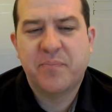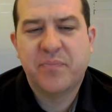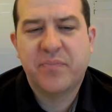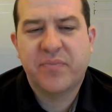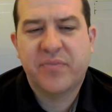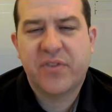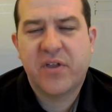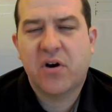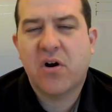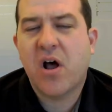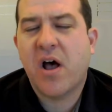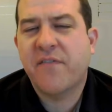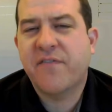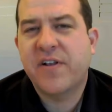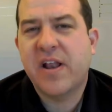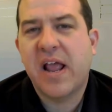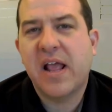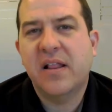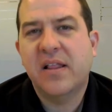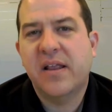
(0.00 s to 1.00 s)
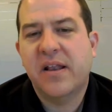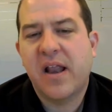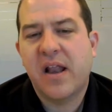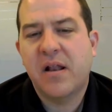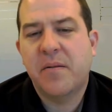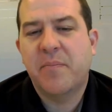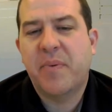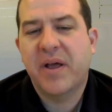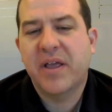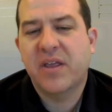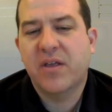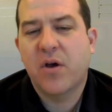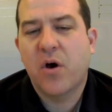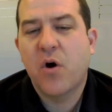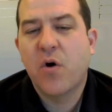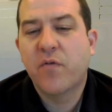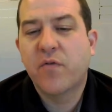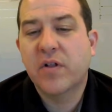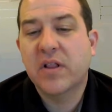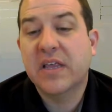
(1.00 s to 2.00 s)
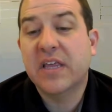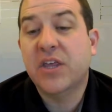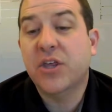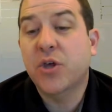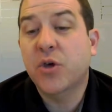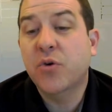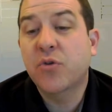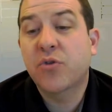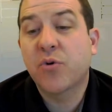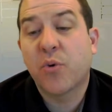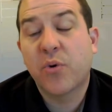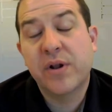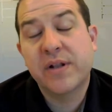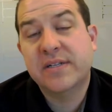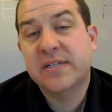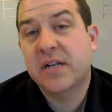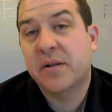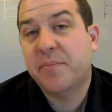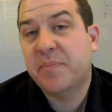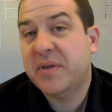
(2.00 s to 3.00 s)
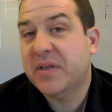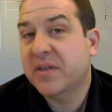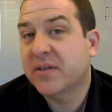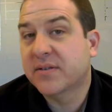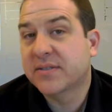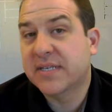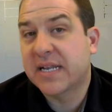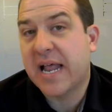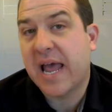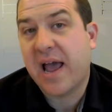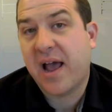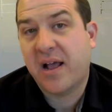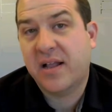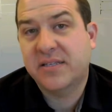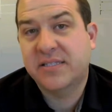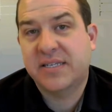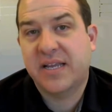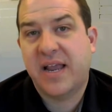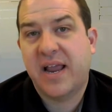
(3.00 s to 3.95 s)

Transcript: They're often alienated by overly youth-oriented appeals and ads,